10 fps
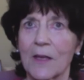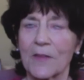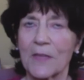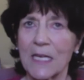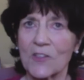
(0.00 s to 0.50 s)

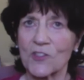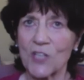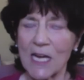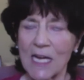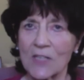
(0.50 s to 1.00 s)
the
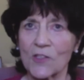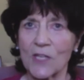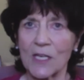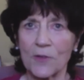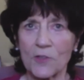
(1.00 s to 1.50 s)
exchange,
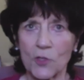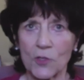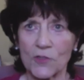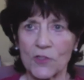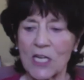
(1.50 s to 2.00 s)
the health
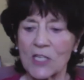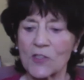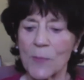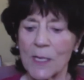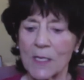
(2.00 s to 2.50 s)
insurance
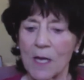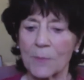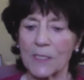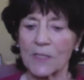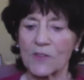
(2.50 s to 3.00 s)
exchange, may
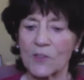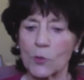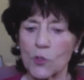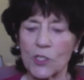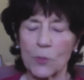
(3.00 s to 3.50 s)
not be a
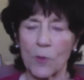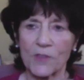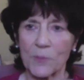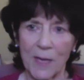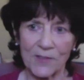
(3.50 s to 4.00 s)
solution. It
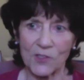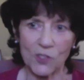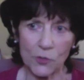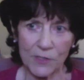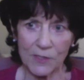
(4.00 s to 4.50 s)
was in
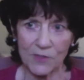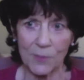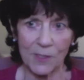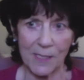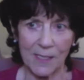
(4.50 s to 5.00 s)
Massachusetts,
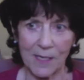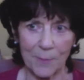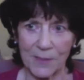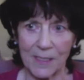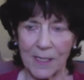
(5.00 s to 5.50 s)
but it may not
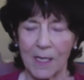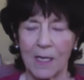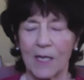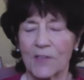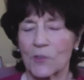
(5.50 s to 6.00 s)
be
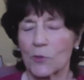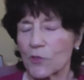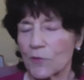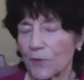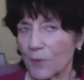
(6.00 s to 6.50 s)
a
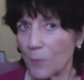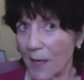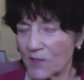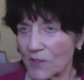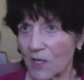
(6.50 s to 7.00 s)
solution for New
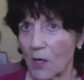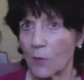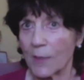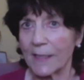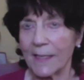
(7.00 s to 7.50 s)

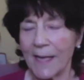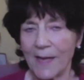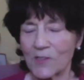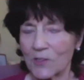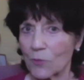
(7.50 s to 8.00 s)
Mexico. And it
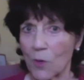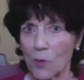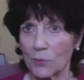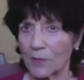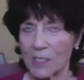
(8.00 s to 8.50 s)
hasn't
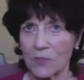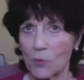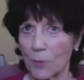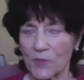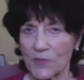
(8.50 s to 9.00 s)
grown
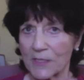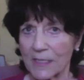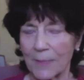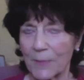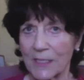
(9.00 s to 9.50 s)

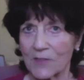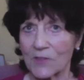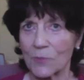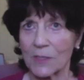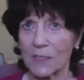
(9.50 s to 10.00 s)
enormously. I mean,
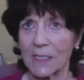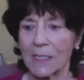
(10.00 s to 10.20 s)
it's really